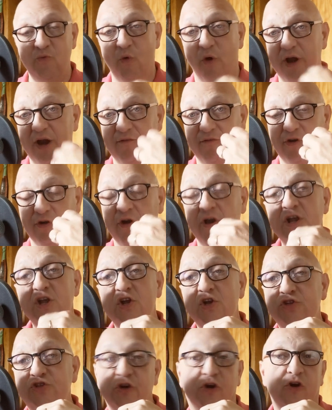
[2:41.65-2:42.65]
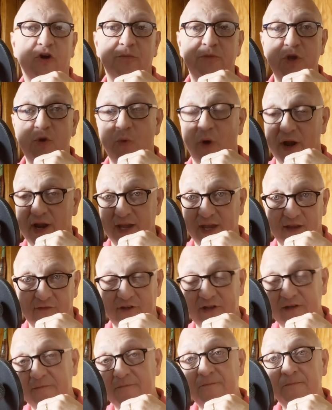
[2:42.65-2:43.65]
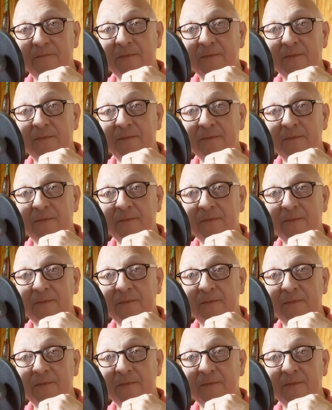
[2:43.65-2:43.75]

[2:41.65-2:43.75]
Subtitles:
whatever term you want to give it.